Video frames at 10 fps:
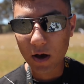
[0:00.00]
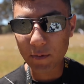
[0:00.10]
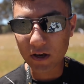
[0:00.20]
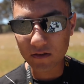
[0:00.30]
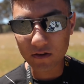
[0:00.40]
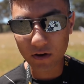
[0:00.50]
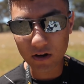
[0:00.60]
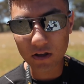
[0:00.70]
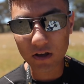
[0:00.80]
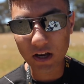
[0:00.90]
because you're
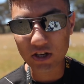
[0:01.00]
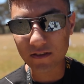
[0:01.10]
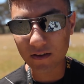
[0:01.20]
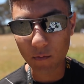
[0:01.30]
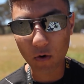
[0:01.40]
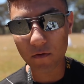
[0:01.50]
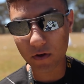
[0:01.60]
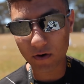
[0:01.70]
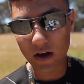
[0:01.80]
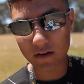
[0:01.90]
turning, you can actually see more of
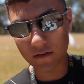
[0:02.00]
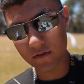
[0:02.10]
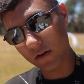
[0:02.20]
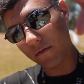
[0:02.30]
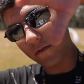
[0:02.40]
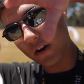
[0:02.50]
the ground, because you've sort of,